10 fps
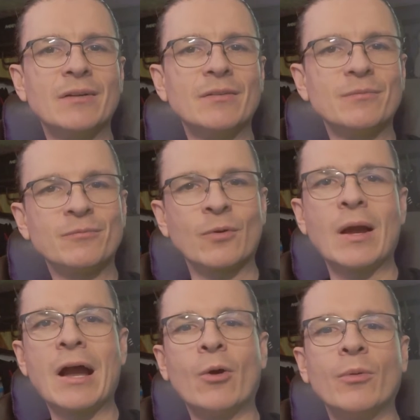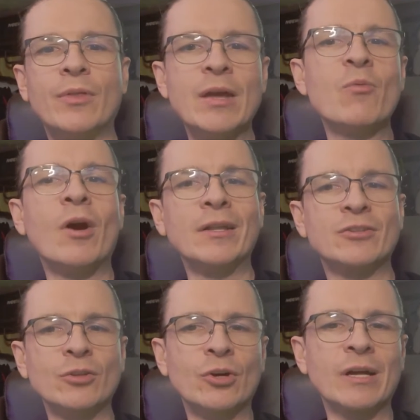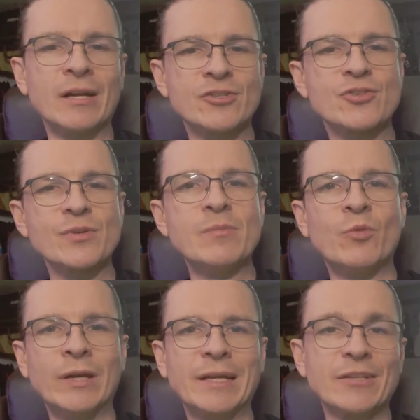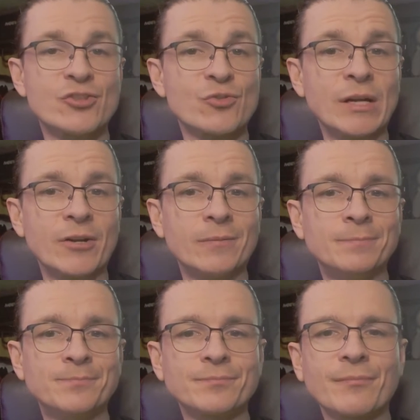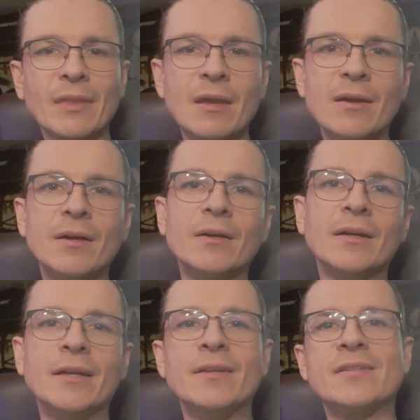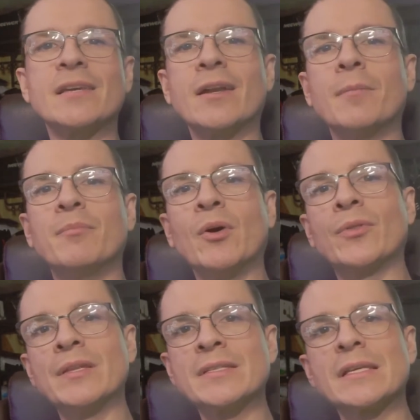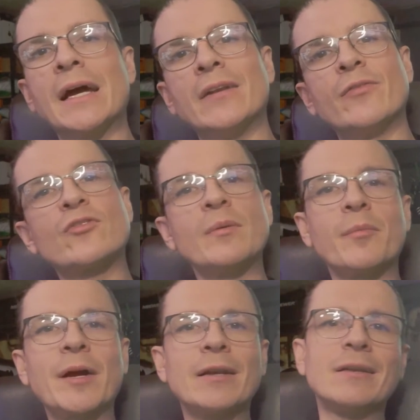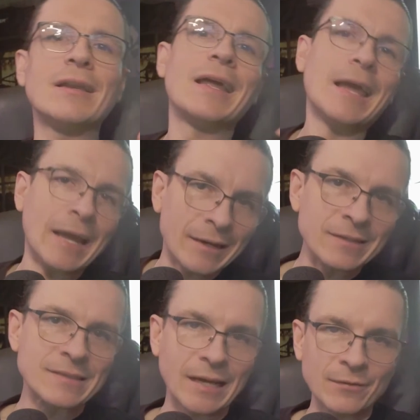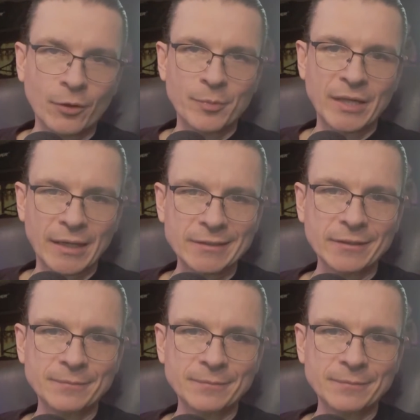for how they want it to look on stream when it gets triggered. It is set up both inside of StreamerBot and inside of OBS.